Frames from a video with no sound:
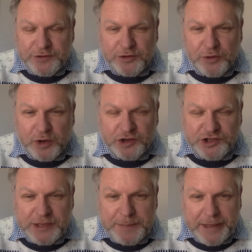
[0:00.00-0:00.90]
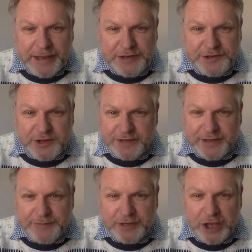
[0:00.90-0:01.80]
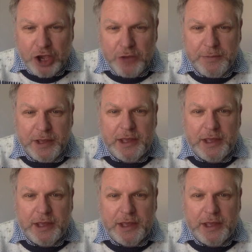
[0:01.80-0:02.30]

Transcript: who are sheep into his heavenly home,